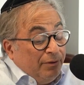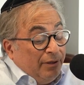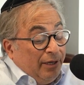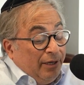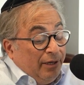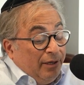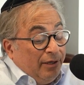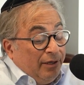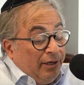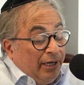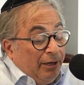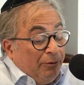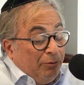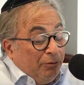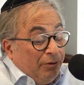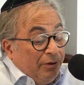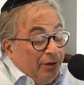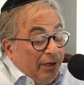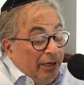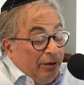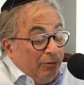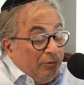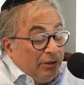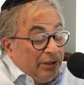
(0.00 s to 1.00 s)
I
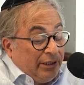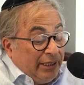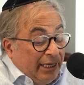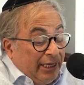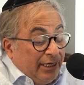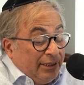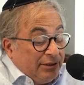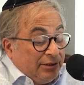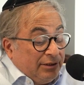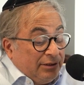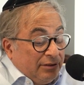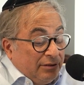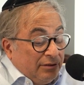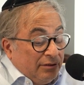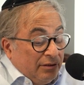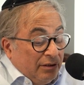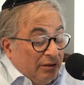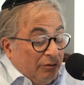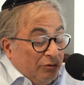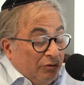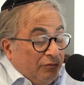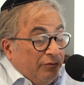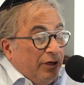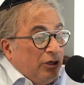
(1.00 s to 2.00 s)
would, I would guess,
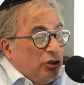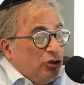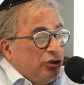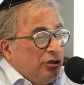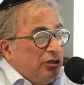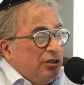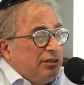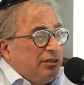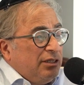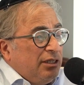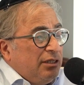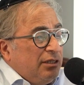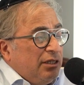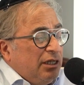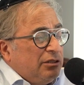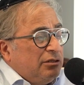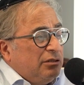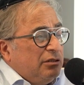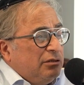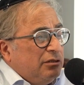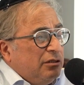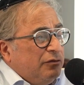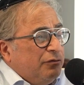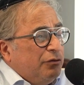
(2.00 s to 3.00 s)
I would venture to say
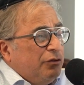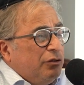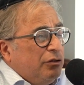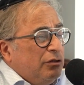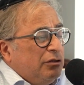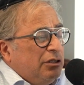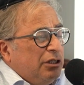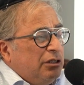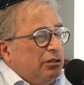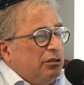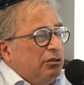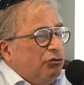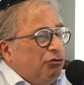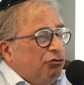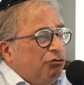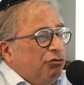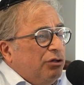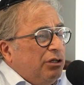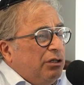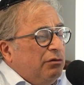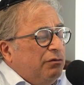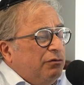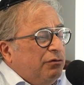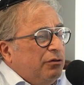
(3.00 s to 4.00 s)
that's a difficult
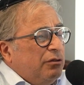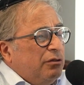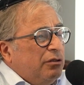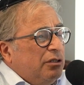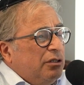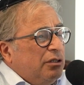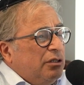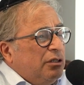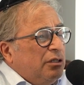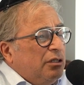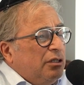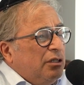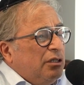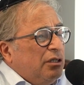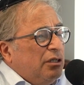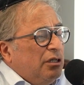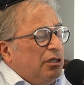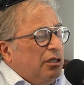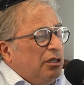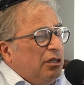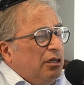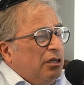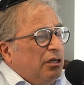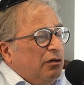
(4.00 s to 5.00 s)
industry for a,
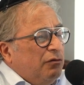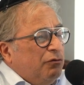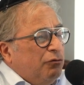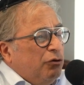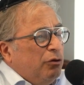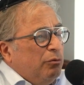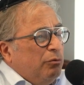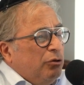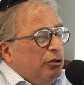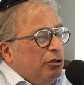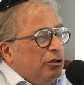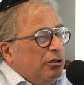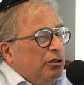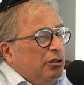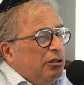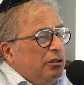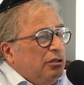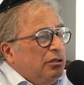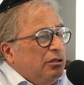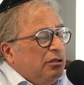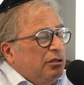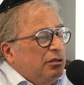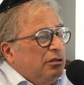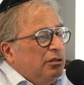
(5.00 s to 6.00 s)
a firm
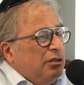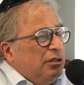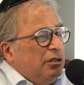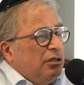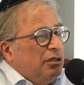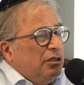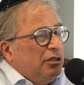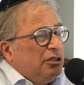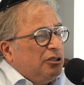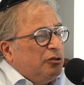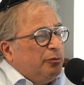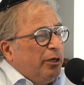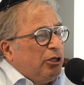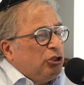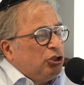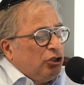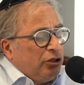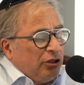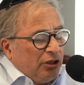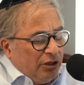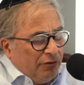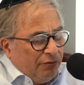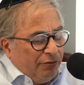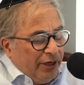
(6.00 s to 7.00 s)
girl, right? Uh, so
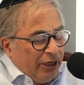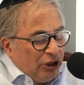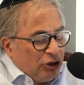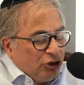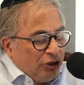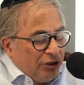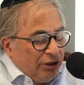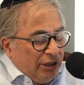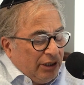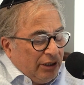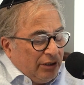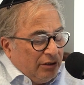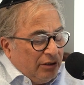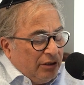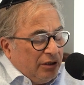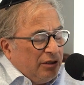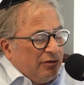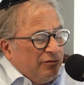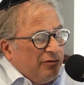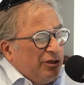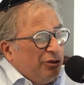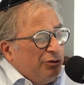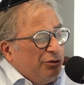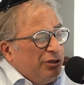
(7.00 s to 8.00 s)
especially the, fashion and
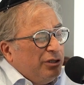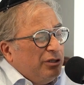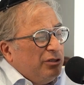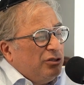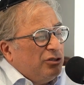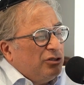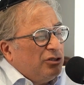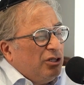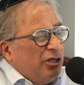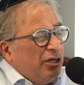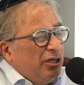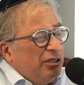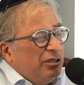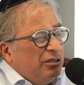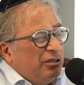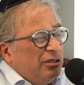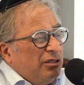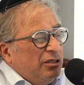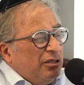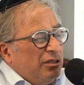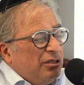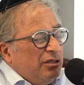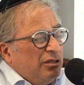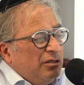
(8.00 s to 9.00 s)
interior design, right?
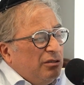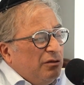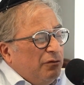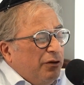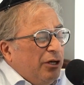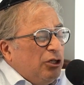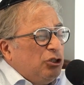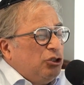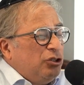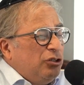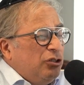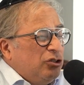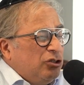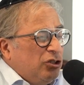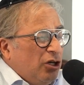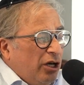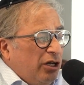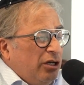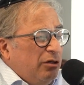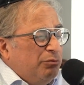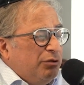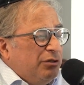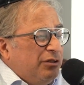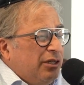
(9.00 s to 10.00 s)
So that's the fashion reason,
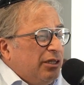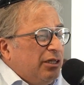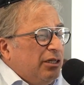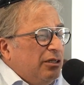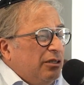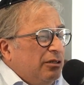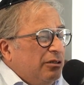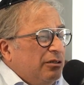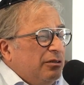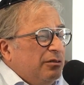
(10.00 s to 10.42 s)
design in particular.